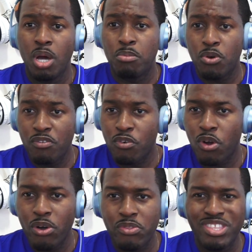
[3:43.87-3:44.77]
But
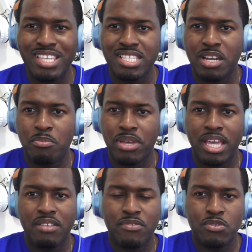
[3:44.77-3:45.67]
overall, these are pair
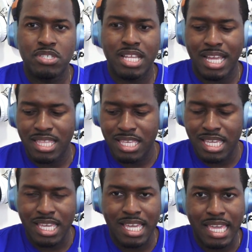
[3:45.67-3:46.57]
headphones that I
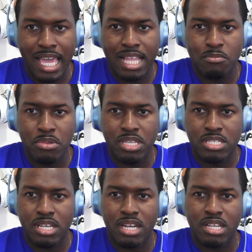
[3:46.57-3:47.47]
think again
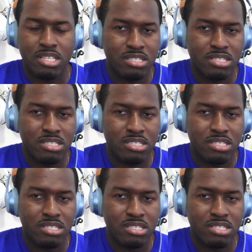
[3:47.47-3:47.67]
Beats are